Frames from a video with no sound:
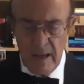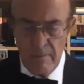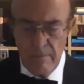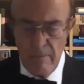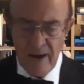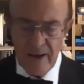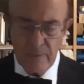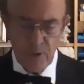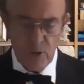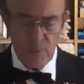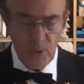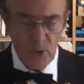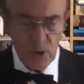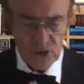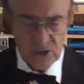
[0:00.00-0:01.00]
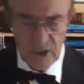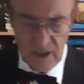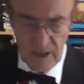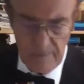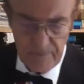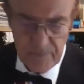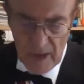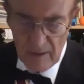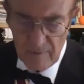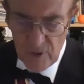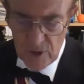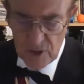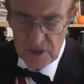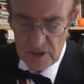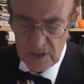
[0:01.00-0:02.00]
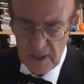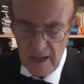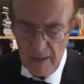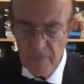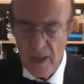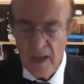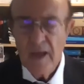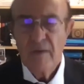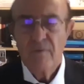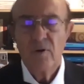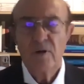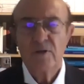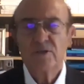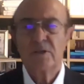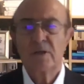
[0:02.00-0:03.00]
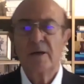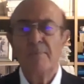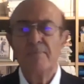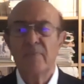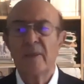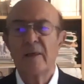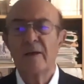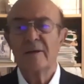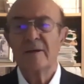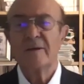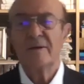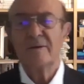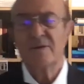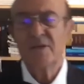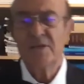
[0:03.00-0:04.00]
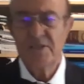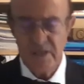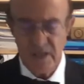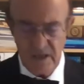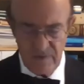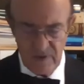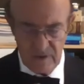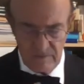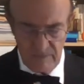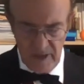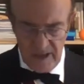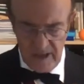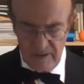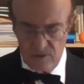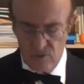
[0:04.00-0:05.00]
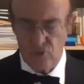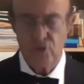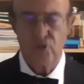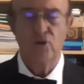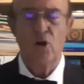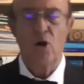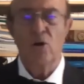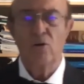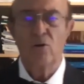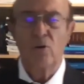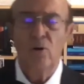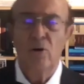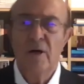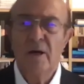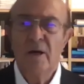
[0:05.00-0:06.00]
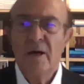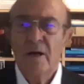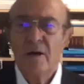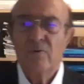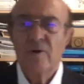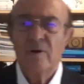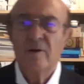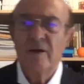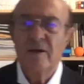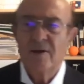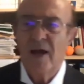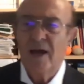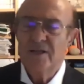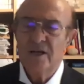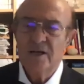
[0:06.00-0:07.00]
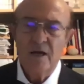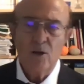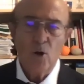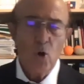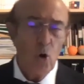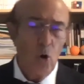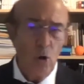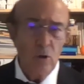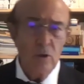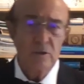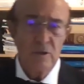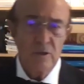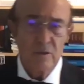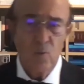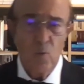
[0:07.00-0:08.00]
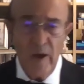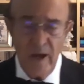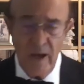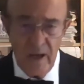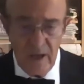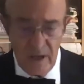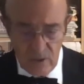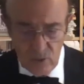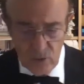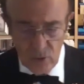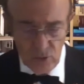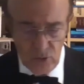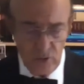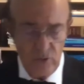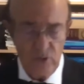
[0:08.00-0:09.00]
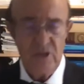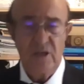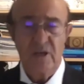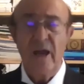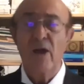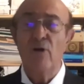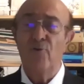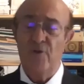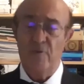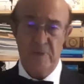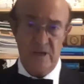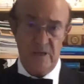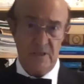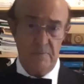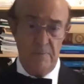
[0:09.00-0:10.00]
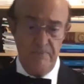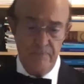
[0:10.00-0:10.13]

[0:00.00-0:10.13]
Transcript: My proposal mm, um, was, was um, uh, received by Kursunoglu in a rather cold way to use an euphemism.